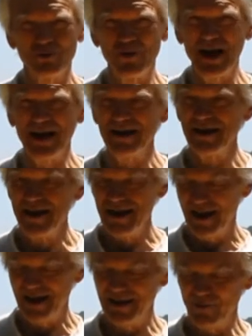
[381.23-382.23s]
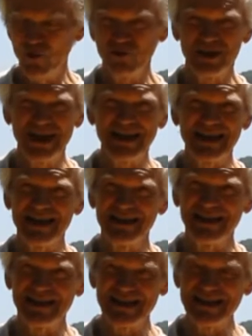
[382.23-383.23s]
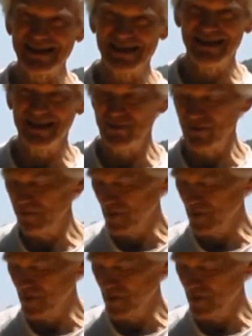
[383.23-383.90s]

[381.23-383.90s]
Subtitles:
away, and they won't get in and eat some of